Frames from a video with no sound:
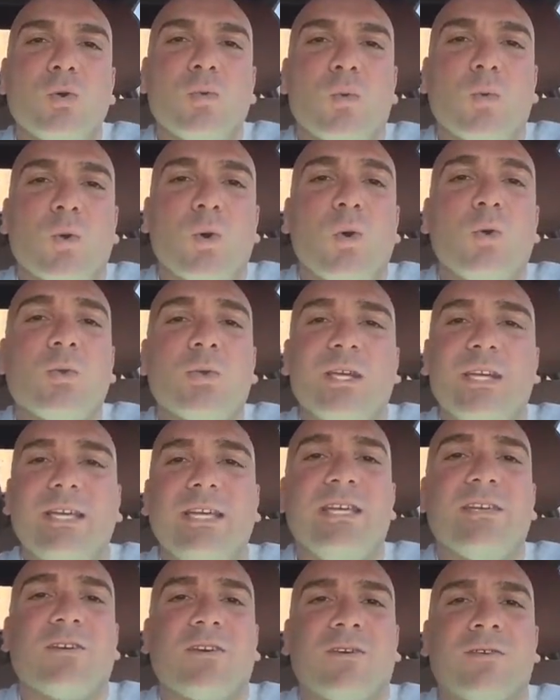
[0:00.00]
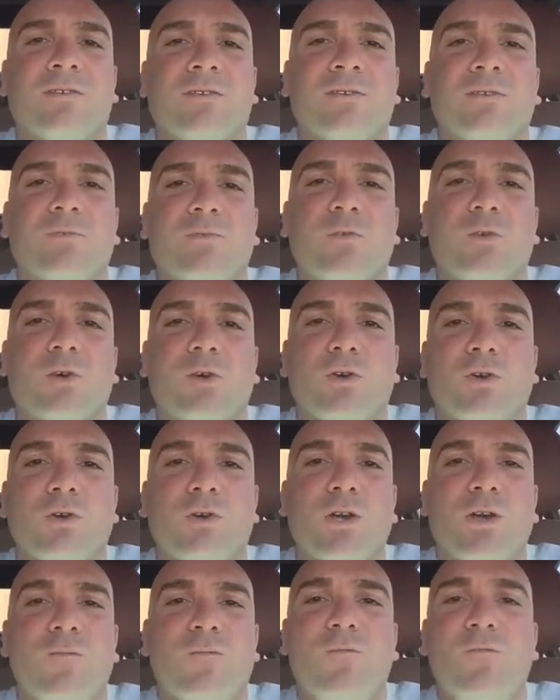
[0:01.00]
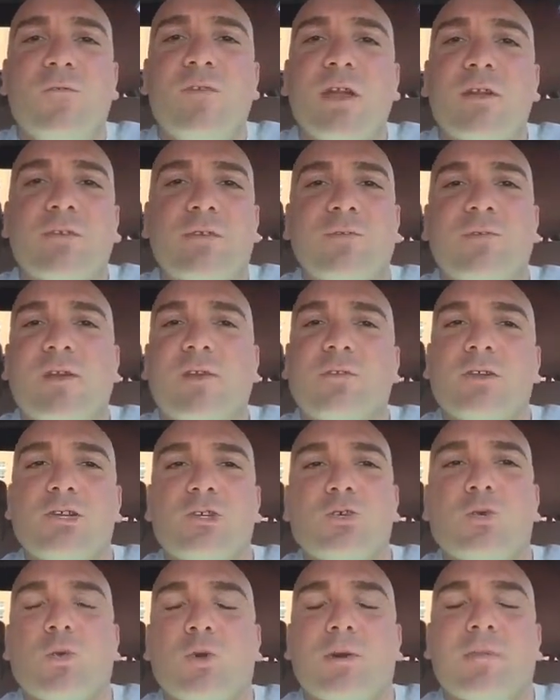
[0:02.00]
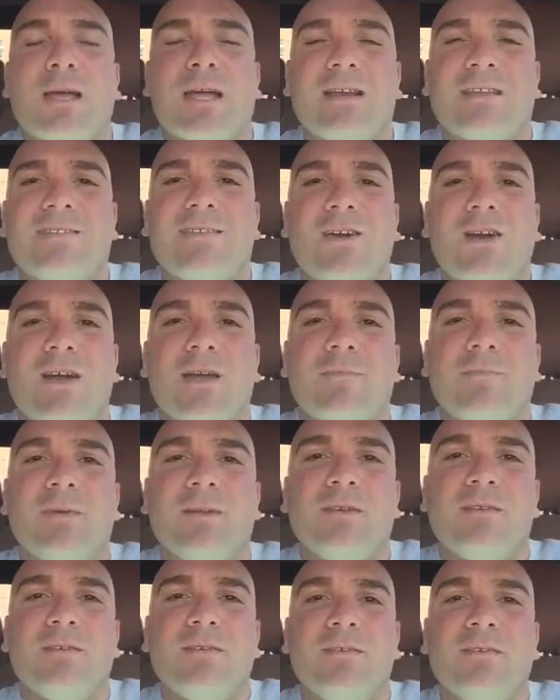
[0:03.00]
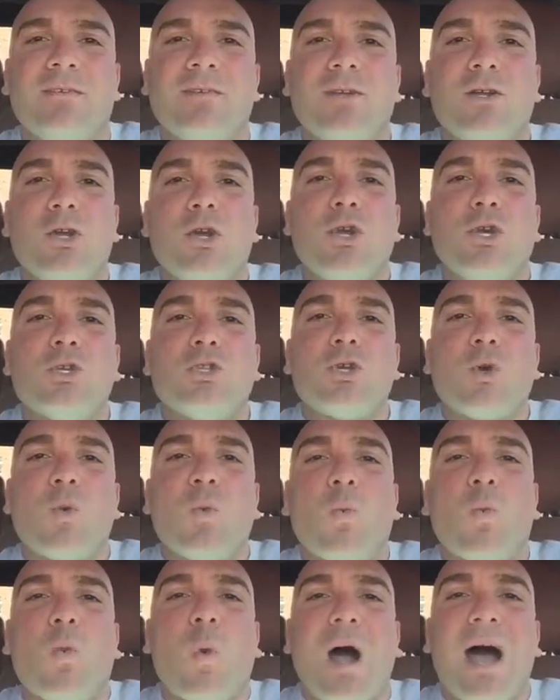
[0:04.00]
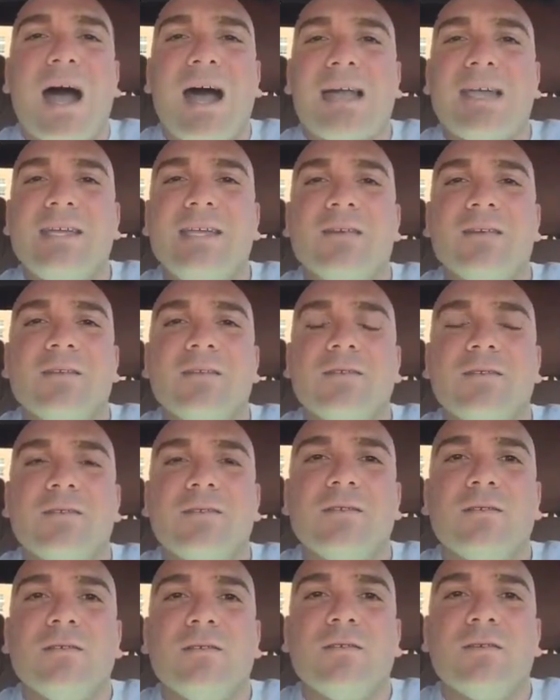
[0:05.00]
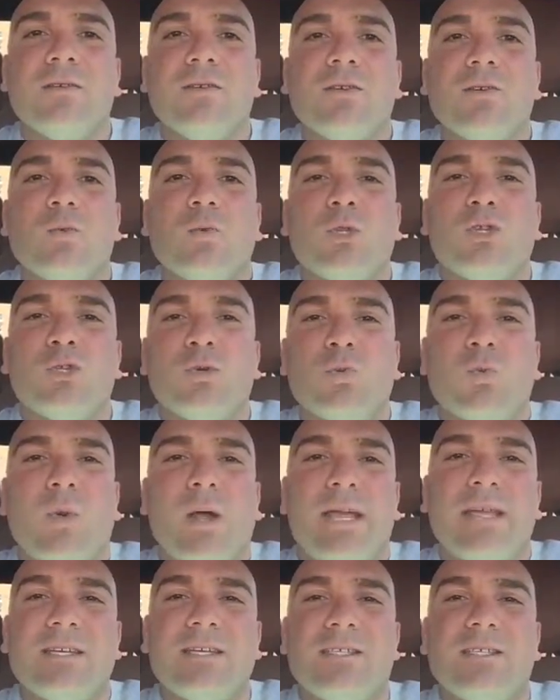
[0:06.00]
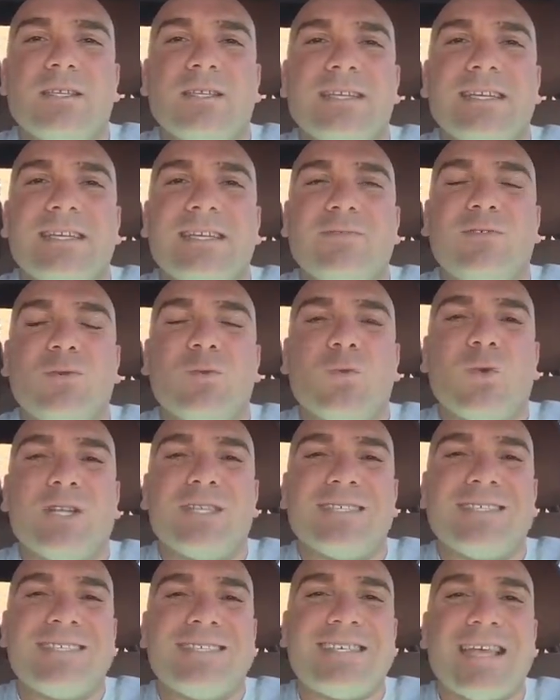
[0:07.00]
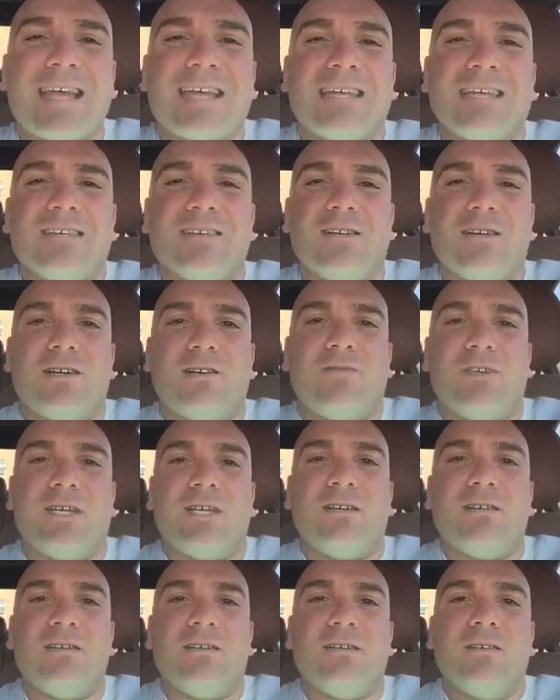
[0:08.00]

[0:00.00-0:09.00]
we're only here for a very, very short amount of time. So why would you waste even one second of it?